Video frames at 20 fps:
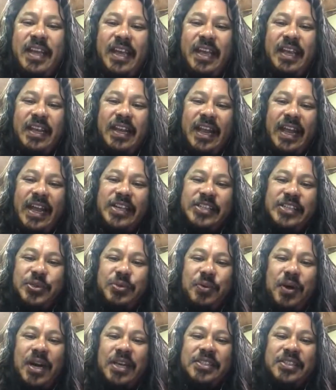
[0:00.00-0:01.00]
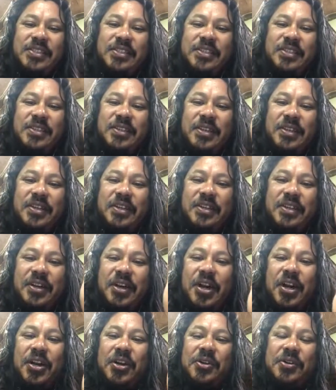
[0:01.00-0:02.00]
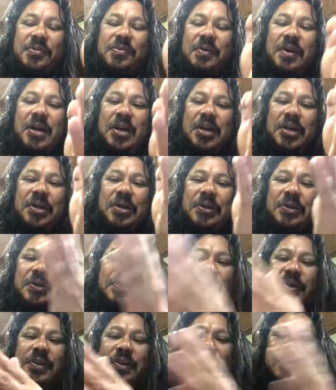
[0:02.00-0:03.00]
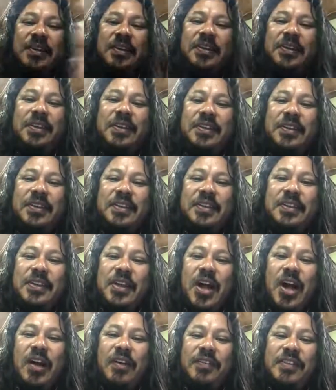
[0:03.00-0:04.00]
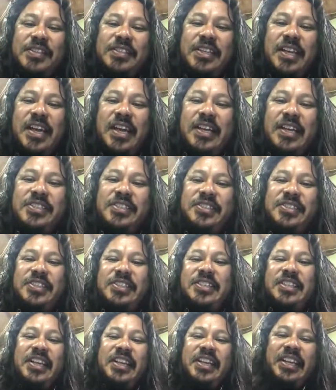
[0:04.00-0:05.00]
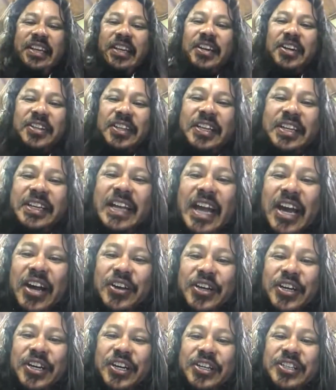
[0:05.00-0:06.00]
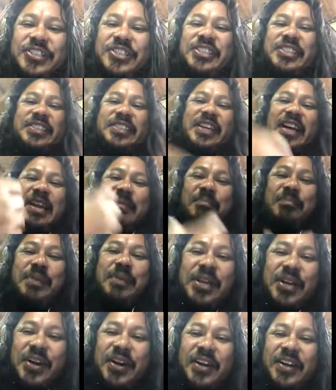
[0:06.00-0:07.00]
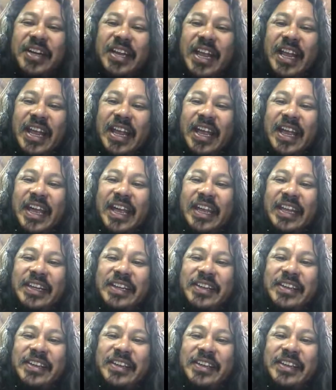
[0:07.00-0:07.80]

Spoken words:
And as you watch her grow, all of a sudden she's leaning on the counter. She's got a beer on hand,